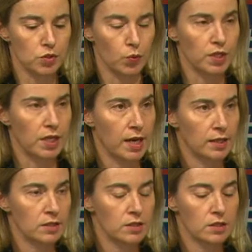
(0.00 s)
With the
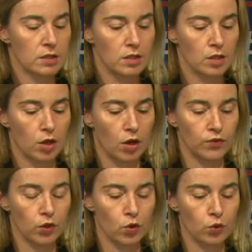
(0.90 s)
end of the
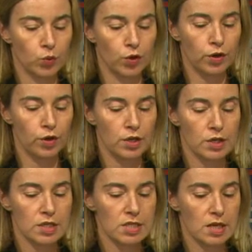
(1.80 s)
Cold War,
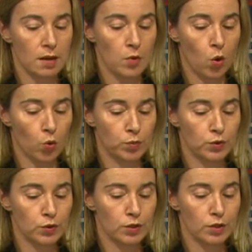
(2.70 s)
some
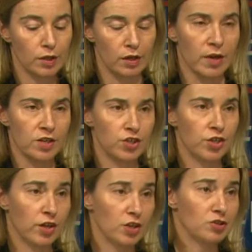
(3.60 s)
hoped, and my
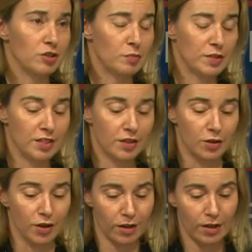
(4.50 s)
generation in particular,